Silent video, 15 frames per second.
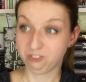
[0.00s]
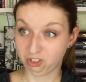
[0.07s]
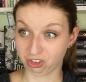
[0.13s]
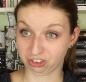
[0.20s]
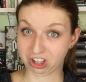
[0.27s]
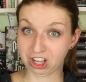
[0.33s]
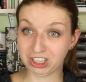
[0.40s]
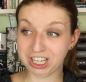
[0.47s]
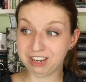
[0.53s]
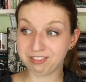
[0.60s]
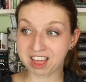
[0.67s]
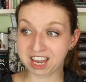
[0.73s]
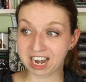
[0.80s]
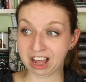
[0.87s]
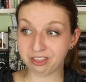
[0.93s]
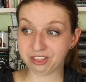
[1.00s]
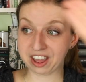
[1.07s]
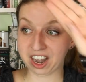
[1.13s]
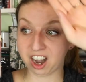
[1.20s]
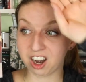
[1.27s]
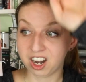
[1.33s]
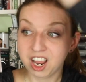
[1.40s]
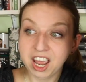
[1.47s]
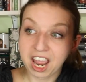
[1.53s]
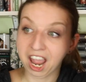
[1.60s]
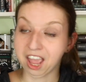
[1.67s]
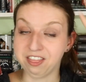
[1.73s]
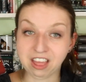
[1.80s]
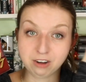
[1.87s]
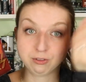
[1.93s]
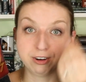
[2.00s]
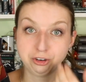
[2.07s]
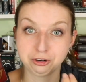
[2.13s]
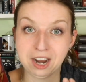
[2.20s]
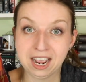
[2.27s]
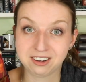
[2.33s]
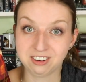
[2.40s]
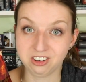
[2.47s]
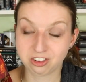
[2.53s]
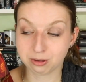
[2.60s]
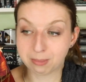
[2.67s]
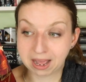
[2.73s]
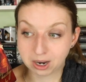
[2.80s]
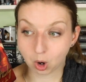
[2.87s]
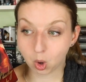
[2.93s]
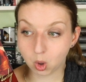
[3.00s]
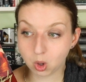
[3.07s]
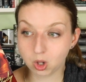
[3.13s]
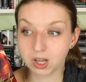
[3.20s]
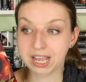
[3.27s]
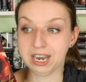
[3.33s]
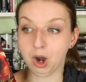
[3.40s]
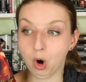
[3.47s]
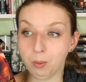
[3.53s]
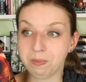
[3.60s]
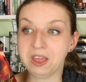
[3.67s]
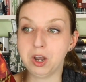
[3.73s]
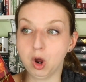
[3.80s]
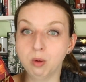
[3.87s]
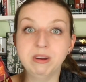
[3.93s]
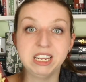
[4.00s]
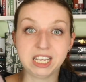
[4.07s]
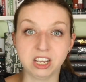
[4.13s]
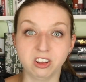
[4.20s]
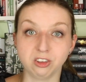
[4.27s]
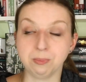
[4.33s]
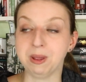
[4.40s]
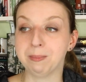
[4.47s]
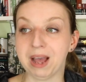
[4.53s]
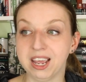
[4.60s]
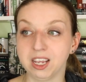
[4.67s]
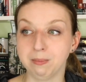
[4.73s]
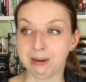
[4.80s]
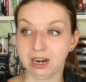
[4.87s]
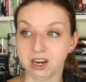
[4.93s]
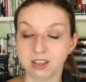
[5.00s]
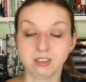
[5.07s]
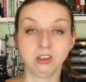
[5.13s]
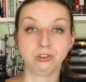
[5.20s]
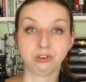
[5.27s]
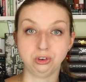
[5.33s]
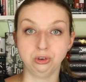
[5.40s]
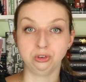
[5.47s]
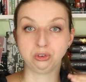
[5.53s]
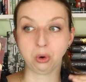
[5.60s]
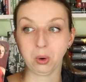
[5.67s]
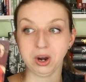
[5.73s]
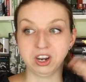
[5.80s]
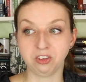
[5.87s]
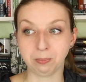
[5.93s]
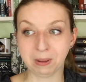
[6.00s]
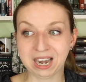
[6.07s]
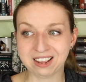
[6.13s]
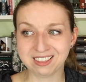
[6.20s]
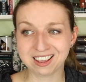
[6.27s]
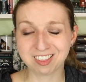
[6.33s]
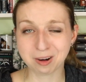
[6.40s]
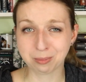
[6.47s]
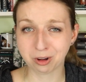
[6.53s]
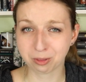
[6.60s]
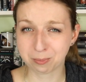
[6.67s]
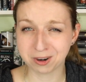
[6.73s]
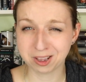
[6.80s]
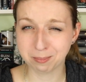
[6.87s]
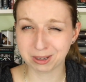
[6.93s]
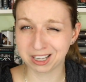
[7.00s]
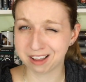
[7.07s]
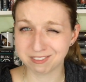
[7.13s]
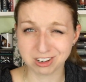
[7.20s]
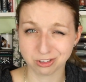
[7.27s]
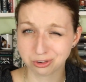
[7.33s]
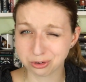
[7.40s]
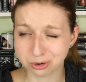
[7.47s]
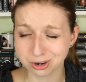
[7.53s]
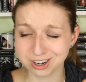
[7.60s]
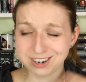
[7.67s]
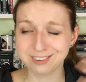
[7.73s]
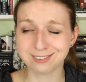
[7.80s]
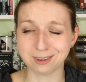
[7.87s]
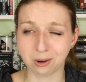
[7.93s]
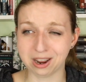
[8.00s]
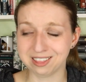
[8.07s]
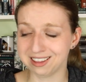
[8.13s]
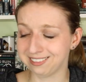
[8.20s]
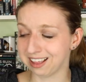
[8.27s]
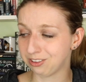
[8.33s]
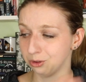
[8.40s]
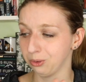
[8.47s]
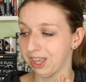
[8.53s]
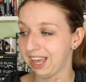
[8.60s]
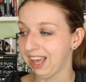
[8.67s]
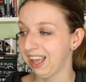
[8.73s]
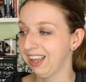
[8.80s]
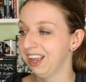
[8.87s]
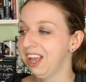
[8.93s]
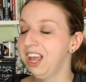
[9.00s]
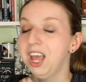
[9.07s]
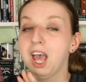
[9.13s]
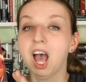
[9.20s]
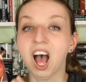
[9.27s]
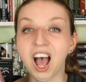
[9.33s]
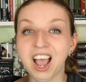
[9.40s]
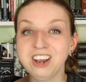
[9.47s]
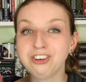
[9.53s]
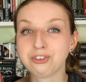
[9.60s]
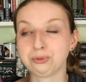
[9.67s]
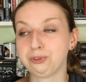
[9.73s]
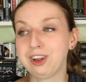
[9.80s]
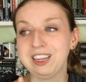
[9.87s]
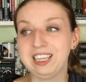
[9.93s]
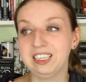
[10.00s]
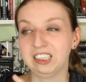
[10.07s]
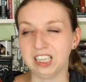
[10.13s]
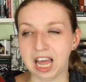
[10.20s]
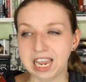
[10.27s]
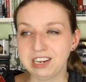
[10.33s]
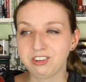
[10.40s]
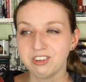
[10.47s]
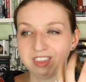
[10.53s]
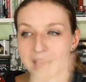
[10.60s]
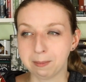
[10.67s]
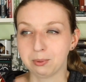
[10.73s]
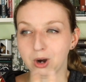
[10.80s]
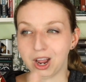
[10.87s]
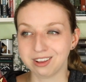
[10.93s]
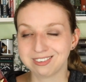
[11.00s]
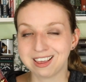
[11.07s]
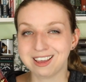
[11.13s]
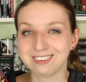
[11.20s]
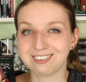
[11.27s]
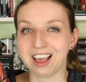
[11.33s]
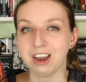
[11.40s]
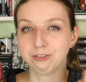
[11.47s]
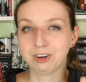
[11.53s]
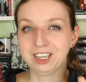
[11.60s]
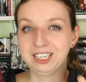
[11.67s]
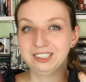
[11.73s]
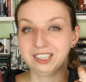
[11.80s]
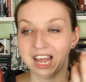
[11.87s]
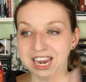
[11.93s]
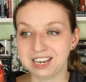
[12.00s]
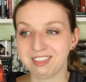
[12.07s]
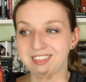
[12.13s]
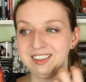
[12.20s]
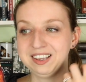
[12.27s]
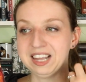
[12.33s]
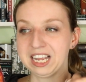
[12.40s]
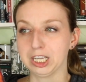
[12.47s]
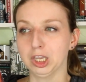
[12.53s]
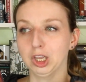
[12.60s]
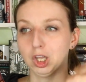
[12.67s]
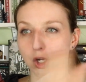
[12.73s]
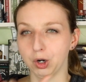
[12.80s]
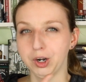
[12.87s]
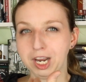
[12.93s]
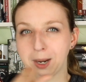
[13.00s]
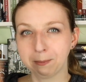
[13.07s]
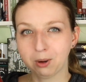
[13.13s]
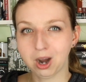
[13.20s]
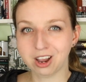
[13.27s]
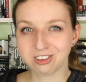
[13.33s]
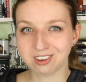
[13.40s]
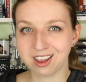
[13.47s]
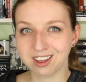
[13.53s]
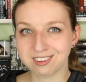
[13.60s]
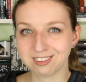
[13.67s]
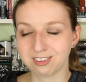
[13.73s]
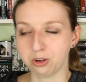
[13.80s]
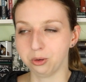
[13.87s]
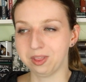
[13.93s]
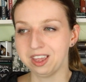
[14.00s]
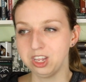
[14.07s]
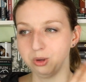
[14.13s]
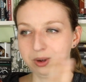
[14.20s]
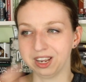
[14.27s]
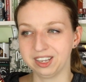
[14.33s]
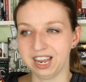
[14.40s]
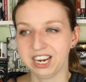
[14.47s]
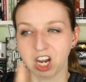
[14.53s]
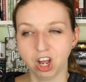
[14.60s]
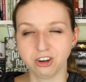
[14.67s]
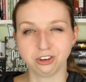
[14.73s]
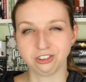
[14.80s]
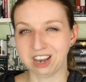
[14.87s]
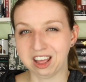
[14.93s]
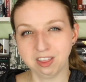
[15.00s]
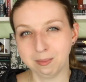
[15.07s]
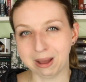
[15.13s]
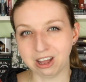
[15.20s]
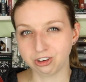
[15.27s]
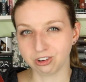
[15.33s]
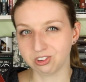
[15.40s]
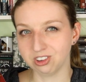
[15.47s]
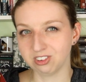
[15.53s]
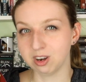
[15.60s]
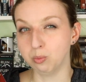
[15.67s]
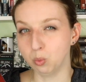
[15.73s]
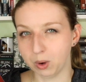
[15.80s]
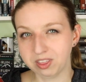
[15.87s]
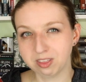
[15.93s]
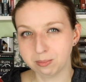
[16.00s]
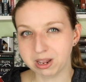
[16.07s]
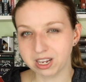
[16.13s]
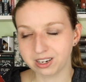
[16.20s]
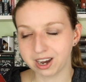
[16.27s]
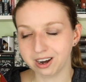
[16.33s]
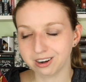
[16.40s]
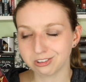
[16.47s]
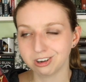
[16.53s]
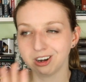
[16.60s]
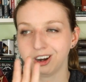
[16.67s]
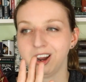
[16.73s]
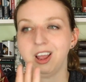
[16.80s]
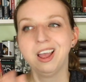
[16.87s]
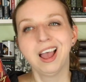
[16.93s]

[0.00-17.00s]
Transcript: Just gotta leave that out there and then retract into my hole and hope that nobody kills me by comparing these two stories. But I think they're both pretty beloved stories, so I think that's okay. I just really liked that process. I really liked the like learning process so that you can like understand the magic system with the main character.